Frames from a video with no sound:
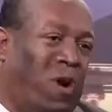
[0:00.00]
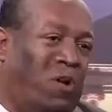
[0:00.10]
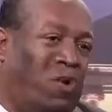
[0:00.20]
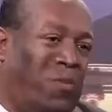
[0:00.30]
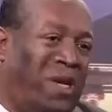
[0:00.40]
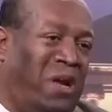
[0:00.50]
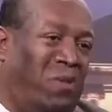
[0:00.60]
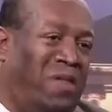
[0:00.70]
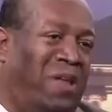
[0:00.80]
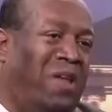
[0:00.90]
embargo to
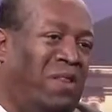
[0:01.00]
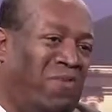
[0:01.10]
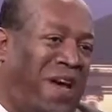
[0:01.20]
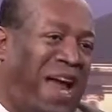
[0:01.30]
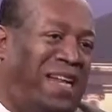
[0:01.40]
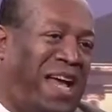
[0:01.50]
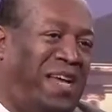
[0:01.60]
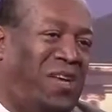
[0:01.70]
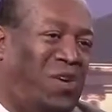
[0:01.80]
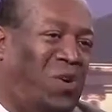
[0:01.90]
begin with, the fact
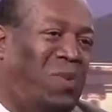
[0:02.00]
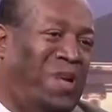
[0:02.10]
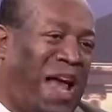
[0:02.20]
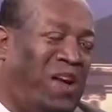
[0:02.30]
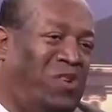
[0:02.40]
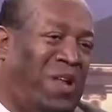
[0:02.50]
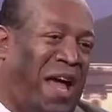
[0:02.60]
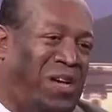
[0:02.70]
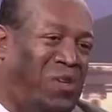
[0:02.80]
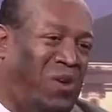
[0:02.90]
that Cuba
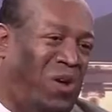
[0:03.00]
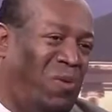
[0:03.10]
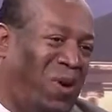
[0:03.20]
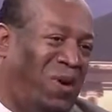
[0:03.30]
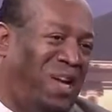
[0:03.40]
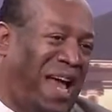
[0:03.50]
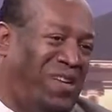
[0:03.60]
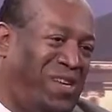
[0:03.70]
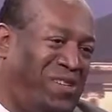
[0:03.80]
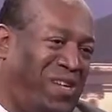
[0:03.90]
nationalized all American
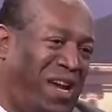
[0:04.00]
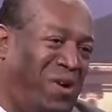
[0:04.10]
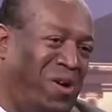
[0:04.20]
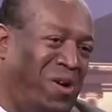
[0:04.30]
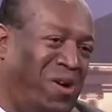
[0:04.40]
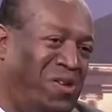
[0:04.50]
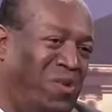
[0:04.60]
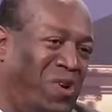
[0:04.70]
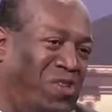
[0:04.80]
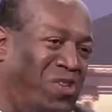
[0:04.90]
assets there.
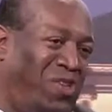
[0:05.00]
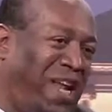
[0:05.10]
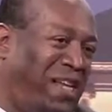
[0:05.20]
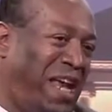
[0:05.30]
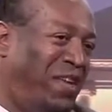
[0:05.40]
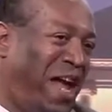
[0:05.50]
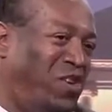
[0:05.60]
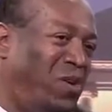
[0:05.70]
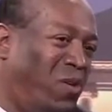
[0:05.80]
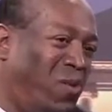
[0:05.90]
So once you take that
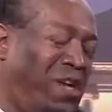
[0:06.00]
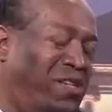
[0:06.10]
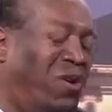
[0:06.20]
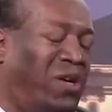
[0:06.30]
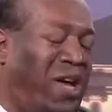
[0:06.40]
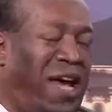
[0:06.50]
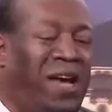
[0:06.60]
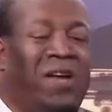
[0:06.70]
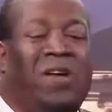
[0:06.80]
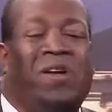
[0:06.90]
logic away, saying,
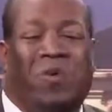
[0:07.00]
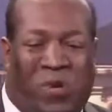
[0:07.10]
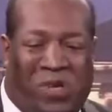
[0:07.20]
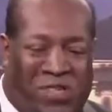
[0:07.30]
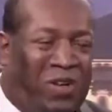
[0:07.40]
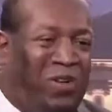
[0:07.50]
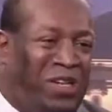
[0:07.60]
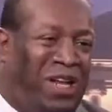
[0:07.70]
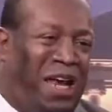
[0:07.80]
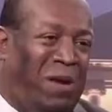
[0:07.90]
okay, we
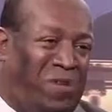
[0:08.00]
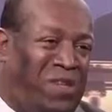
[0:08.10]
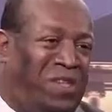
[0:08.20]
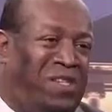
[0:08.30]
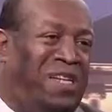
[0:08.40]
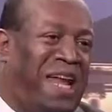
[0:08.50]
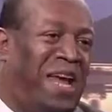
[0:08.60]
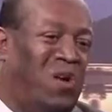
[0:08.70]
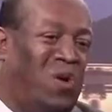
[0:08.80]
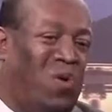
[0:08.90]
settled the claims, this, this, and
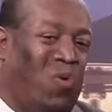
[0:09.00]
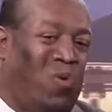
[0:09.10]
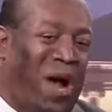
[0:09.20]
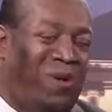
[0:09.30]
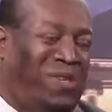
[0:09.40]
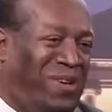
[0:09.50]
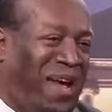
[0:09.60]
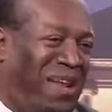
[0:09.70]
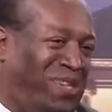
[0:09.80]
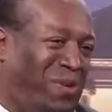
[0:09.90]
that, why do we
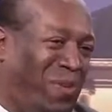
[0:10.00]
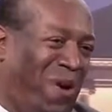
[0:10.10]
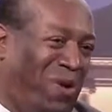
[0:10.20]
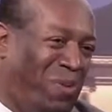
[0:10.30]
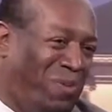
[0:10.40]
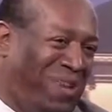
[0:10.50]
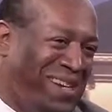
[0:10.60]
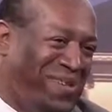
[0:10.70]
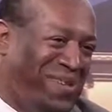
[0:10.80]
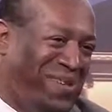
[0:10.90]
still have this embargo in
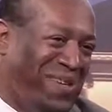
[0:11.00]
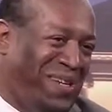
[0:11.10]
place?